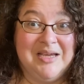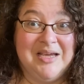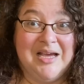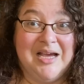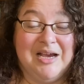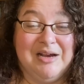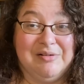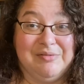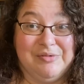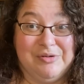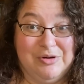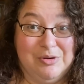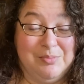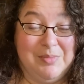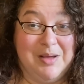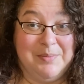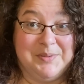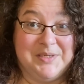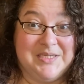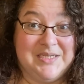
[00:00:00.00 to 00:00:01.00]
a room
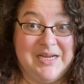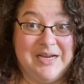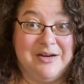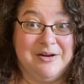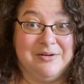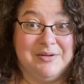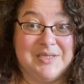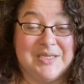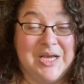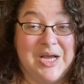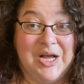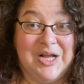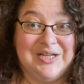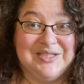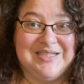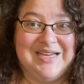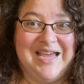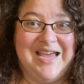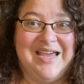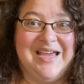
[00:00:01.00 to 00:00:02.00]
upstairs all
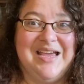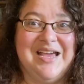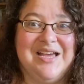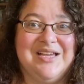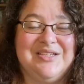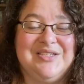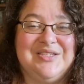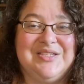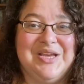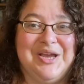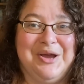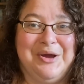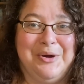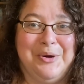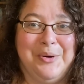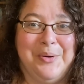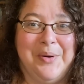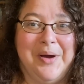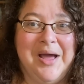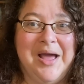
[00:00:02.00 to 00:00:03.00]
day.
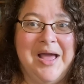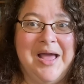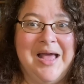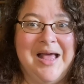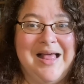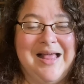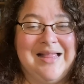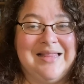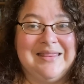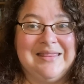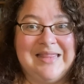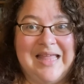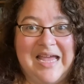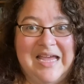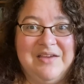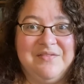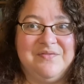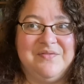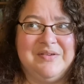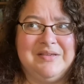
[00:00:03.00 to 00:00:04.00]
So
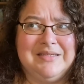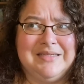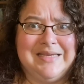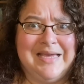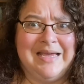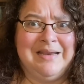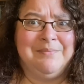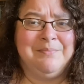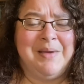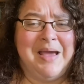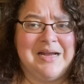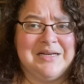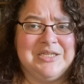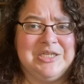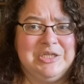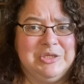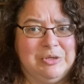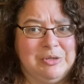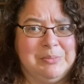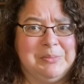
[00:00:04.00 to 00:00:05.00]
life is getting back to
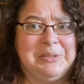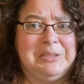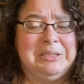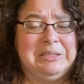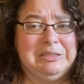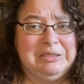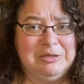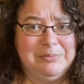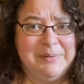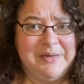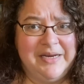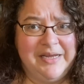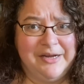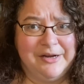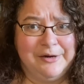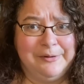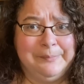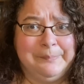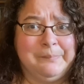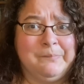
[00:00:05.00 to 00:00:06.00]
normal a little bit
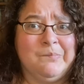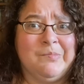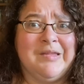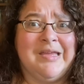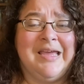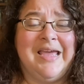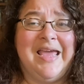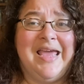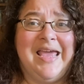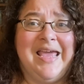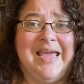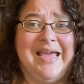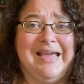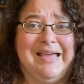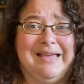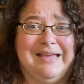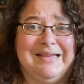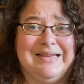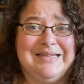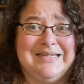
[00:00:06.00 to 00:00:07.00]
here.
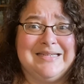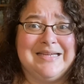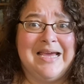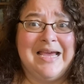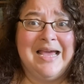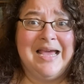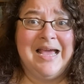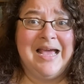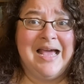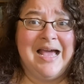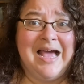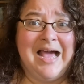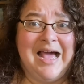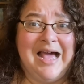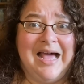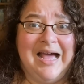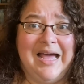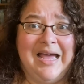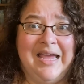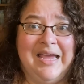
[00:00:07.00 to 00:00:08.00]
And
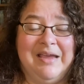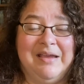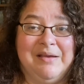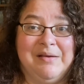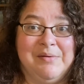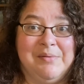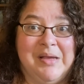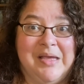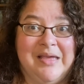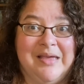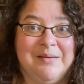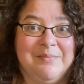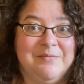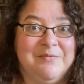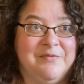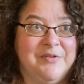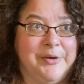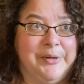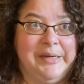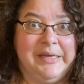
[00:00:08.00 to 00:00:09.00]
I am
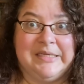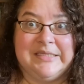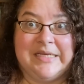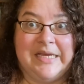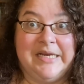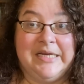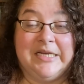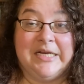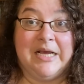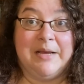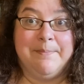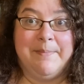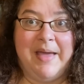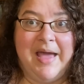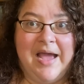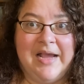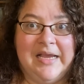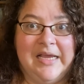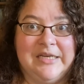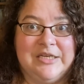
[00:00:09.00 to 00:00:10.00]
very excited to come
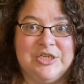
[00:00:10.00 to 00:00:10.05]
back and to